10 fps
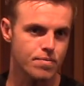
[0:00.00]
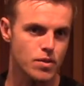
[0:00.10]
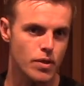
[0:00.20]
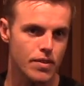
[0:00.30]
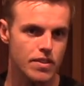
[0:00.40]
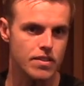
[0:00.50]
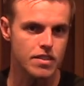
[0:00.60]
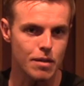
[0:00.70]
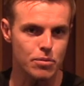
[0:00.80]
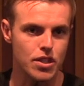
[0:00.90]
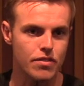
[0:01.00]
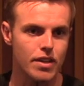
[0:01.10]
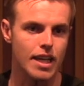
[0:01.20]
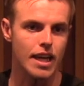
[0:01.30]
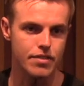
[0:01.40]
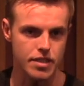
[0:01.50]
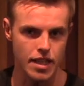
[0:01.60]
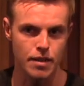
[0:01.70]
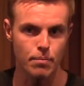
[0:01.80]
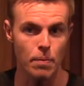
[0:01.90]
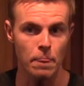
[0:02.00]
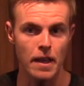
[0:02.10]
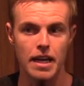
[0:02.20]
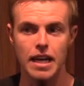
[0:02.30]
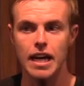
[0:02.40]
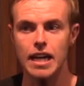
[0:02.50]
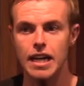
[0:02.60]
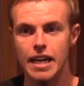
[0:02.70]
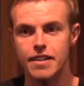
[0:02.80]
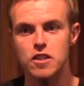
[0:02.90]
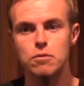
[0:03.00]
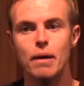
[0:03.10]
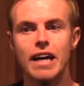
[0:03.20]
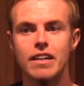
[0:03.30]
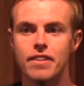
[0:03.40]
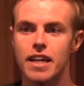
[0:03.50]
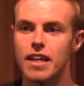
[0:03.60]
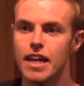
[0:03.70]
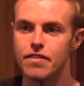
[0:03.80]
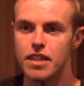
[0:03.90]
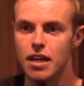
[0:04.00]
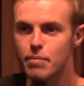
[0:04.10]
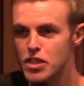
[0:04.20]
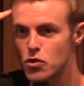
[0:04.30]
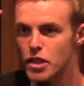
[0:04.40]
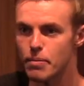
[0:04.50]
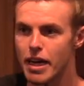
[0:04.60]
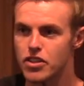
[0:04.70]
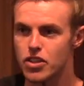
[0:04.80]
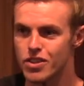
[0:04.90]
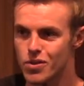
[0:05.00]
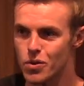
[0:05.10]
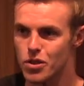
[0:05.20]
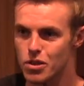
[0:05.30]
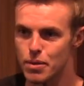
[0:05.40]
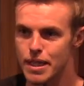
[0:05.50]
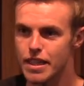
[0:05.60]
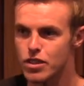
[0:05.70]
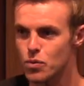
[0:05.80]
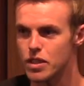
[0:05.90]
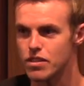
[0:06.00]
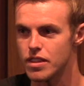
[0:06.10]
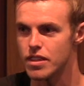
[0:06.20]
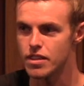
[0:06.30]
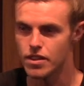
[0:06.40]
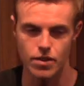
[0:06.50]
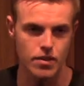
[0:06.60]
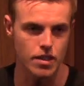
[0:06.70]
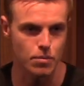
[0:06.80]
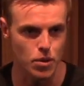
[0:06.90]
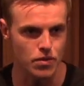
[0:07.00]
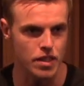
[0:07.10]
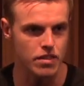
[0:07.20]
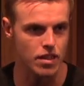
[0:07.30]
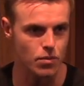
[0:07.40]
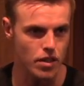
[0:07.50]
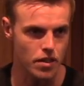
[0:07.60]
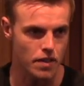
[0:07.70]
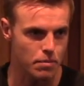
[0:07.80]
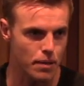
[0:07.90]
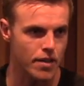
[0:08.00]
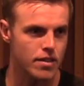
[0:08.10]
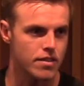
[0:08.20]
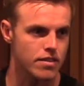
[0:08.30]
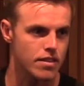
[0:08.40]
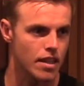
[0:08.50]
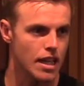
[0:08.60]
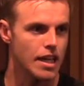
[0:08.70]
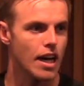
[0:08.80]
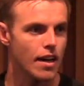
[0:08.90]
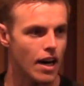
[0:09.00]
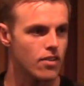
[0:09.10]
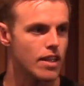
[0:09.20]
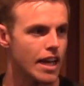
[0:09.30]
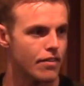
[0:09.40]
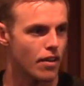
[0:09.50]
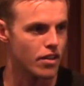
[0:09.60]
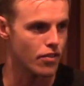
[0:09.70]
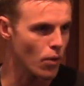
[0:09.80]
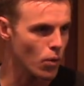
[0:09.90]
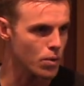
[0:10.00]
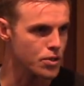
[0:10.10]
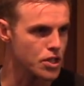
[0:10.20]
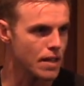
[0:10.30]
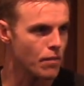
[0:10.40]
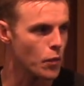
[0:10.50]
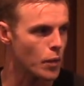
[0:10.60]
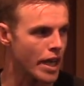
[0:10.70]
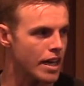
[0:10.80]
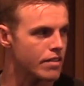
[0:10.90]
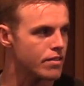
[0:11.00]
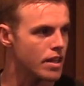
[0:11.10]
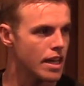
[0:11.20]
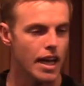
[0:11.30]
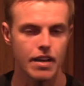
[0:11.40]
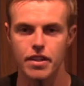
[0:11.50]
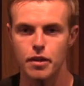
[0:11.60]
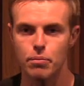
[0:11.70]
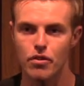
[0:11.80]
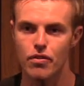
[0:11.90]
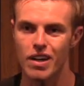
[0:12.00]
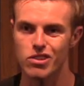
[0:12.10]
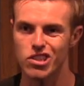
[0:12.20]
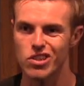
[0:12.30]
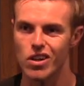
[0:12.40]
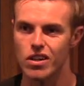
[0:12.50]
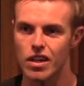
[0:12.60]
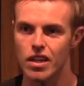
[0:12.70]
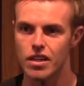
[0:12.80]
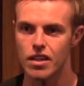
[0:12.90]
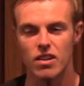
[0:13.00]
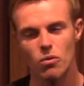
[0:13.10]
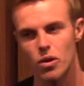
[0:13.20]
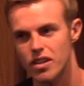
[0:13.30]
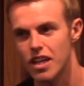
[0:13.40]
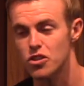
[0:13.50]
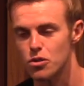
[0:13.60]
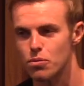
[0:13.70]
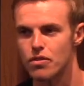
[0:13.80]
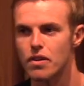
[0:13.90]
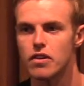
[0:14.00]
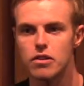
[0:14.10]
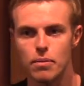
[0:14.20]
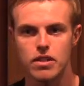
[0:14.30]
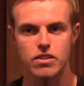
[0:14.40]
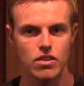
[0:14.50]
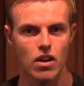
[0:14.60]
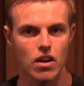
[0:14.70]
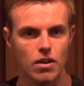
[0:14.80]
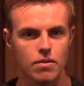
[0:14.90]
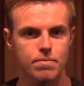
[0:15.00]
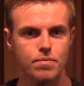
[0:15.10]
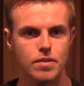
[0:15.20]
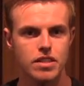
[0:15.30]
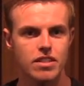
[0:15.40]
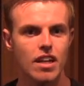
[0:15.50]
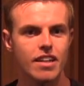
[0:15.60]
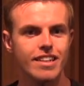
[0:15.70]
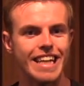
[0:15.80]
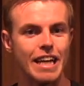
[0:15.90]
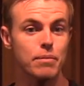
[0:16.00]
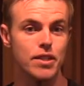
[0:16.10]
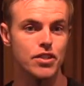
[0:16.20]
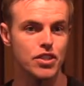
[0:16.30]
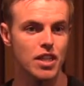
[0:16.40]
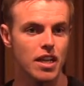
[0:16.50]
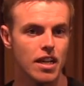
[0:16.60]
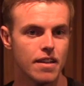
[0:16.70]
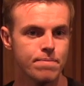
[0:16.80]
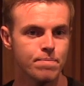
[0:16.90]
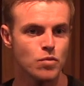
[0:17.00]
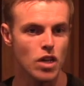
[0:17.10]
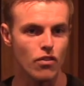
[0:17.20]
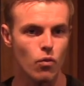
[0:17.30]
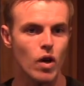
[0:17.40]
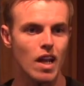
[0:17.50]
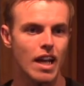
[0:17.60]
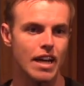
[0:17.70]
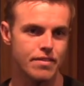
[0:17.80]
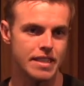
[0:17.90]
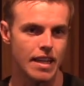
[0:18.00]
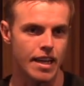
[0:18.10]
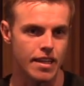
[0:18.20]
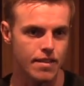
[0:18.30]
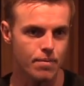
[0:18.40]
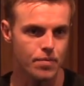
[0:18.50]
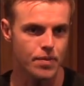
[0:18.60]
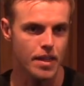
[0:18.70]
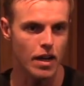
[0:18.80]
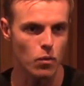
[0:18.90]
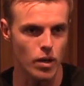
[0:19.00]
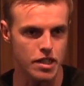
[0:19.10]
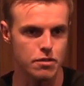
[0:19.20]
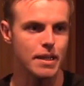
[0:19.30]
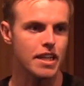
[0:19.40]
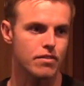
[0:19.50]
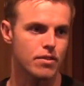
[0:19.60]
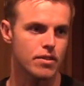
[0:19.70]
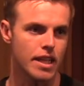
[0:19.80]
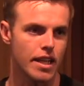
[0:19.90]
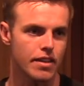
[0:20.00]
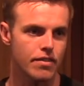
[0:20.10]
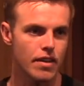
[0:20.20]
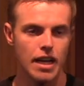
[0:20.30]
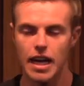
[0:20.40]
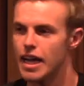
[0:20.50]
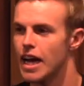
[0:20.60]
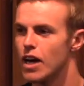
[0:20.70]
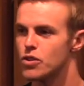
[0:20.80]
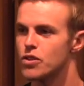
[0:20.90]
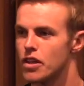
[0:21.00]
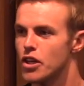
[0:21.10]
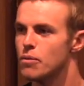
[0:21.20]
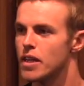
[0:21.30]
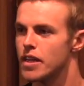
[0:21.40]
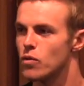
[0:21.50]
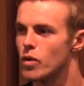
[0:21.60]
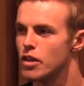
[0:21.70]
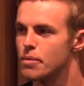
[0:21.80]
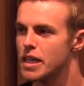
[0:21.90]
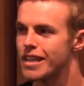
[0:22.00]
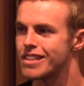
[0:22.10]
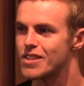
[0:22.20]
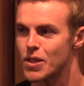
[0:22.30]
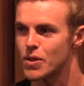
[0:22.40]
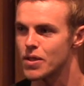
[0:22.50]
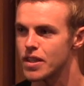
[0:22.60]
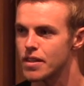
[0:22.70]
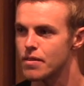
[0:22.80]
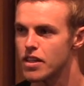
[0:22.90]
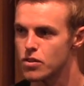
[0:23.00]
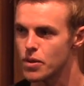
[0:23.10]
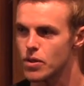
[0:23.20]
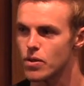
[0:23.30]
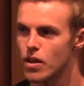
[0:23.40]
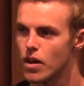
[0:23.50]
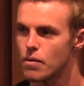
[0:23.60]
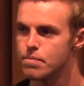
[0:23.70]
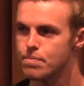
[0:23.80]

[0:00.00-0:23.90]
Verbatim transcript: We have this assumption of a lifetime and the span of that lifetime, as we imagine it's going to be, as we see, you know, in the movies and with our grandparents and how life unfolds, we have a very profound, strong, well, not so profound, but a strong, a solid image of what life is like and what is meaningful in life and how to accumulate well being and security as we go along.